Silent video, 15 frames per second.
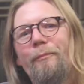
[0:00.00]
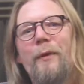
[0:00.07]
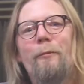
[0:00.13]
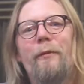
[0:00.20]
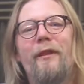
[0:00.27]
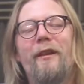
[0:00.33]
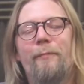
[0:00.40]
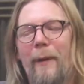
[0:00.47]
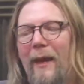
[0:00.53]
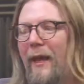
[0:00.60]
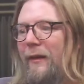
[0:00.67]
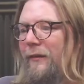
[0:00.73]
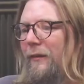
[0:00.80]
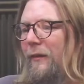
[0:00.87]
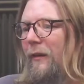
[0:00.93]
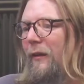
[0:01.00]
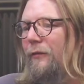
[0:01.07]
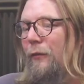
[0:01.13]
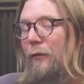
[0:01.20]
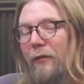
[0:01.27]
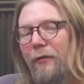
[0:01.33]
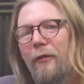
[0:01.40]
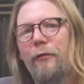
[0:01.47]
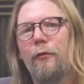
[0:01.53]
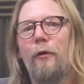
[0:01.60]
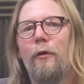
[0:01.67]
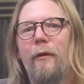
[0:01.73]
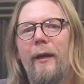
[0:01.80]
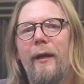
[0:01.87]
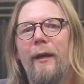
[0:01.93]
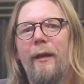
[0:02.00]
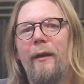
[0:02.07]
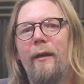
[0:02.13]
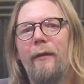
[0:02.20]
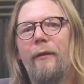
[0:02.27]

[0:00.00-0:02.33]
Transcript: With this place, as soon as I saw it,